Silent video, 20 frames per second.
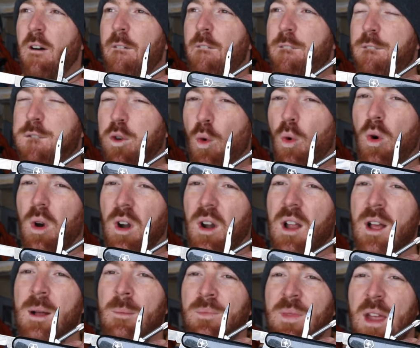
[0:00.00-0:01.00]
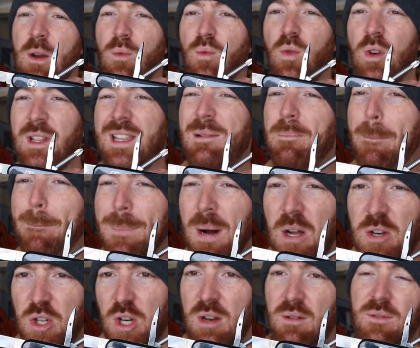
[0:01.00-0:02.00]
for that really
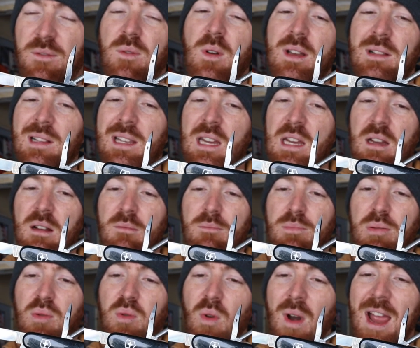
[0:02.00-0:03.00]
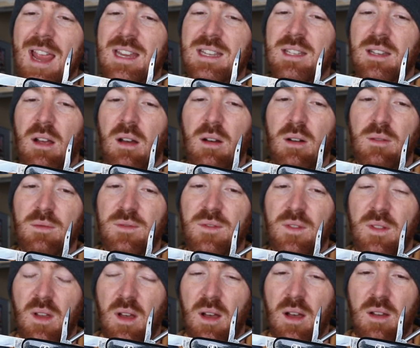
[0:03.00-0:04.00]
budget-friendly price
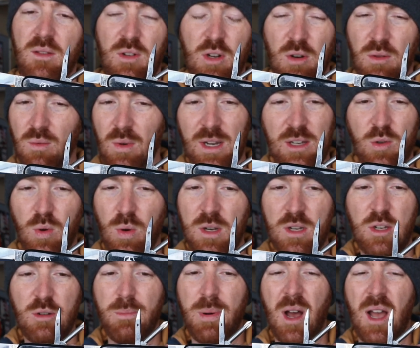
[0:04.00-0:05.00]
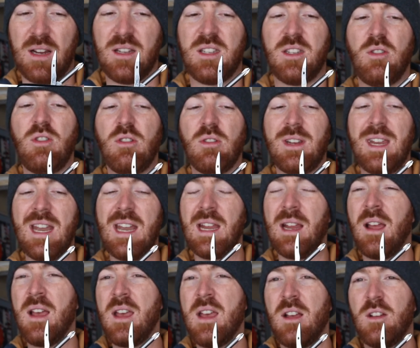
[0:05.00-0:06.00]
of, uh, you know, like twenty-two bucks. So you're
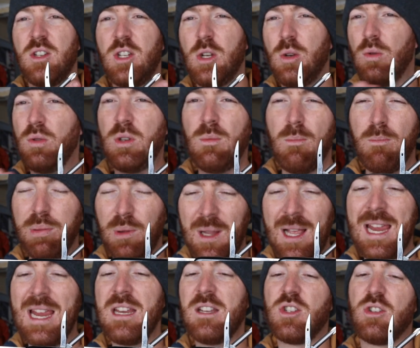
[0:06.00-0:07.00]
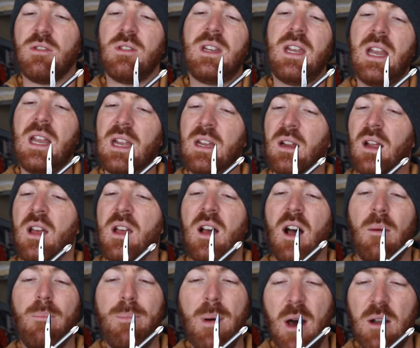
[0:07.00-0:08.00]
getting two blades, you're getting
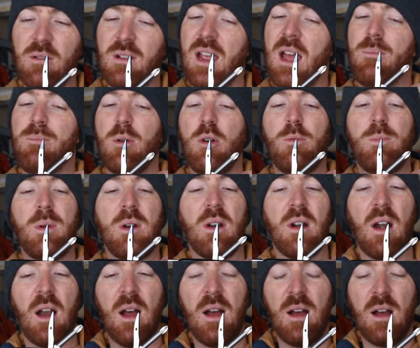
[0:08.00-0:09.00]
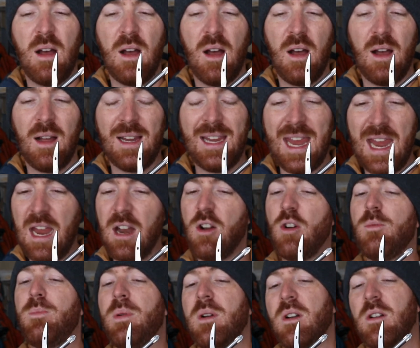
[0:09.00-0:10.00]
a bottle cap opener, uh, a can
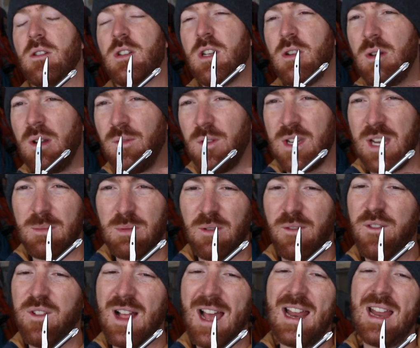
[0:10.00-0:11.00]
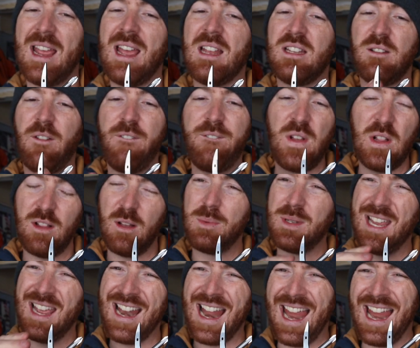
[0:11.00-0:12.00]
opener, two different types of flatheads, a
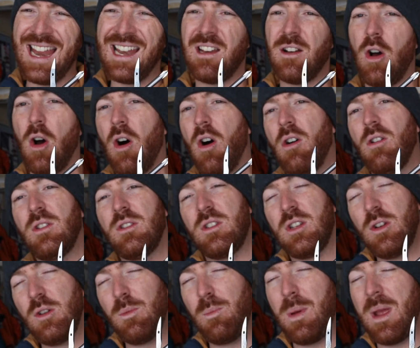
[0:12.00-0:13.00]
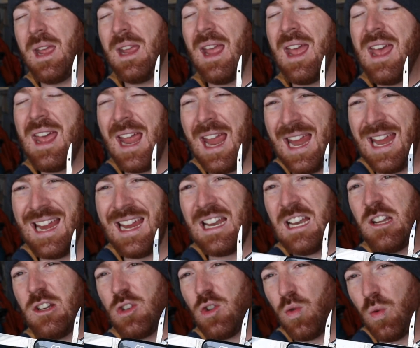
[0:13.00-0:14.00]
Phillips head, and an all-in toothpick
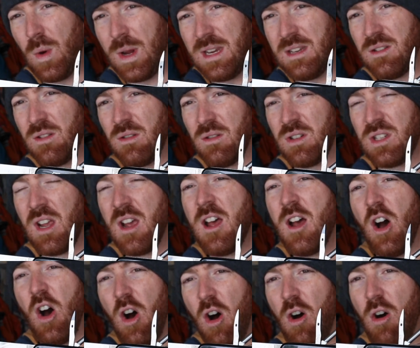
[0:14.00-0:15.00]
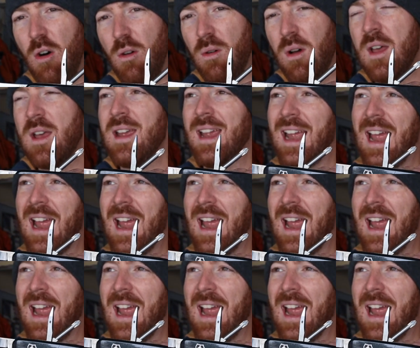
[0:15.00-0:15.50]
and tweezers, all